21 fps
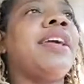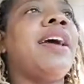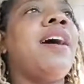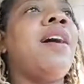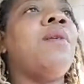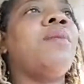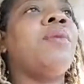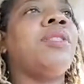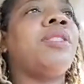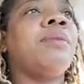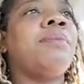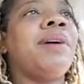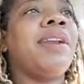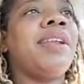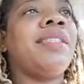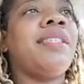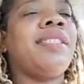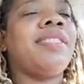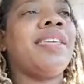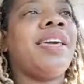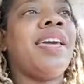now with the
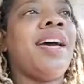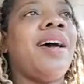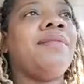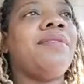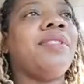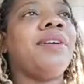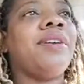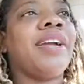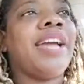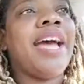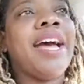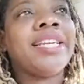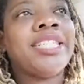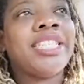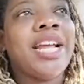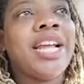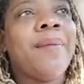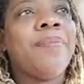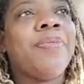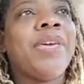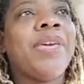money that they have in their
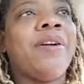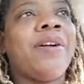Cash App,